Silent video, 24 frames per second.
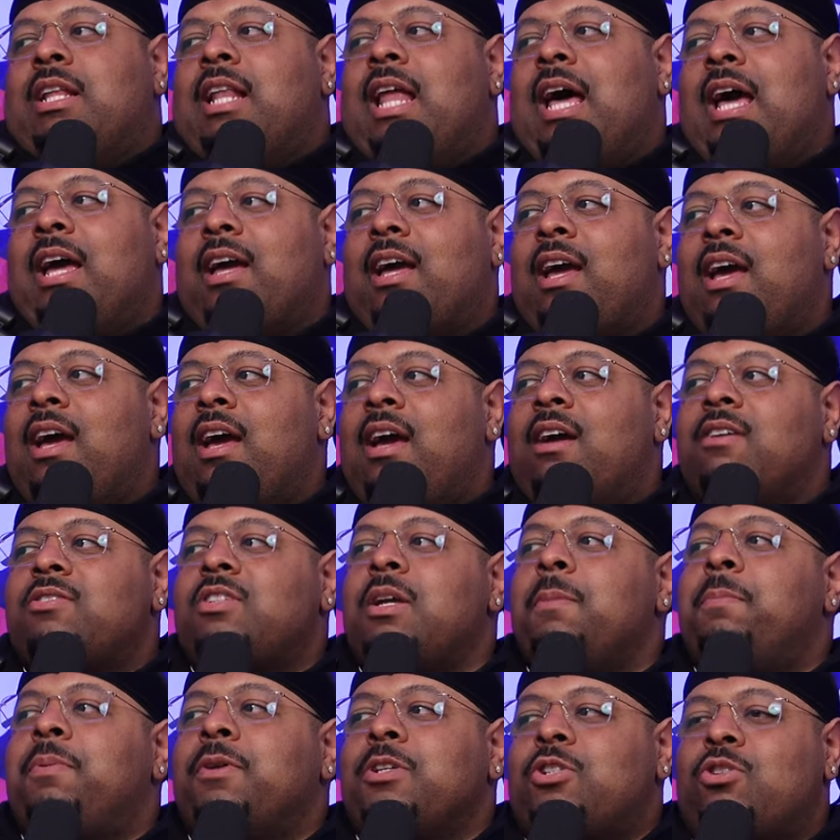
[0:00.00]
Like, if
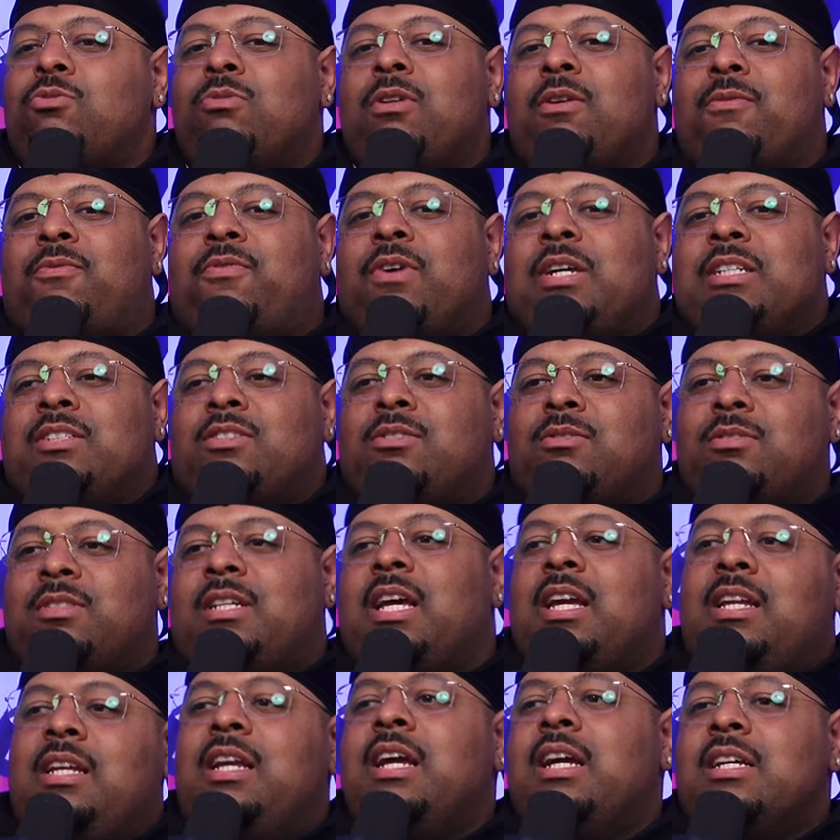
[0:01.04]
she put you in a friend zone
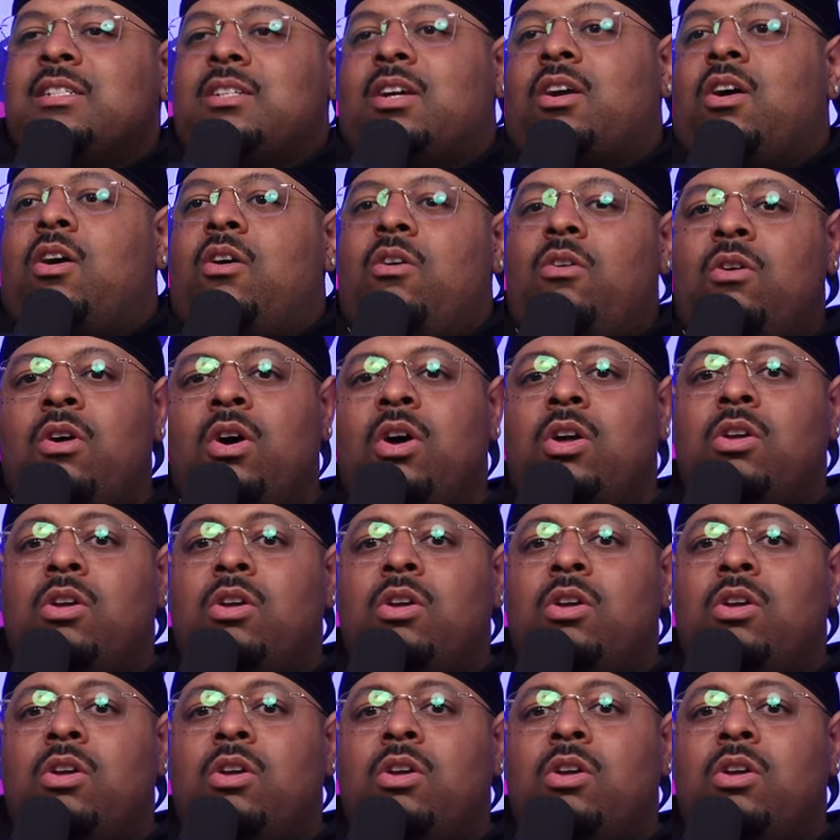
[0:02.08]
10 years ago,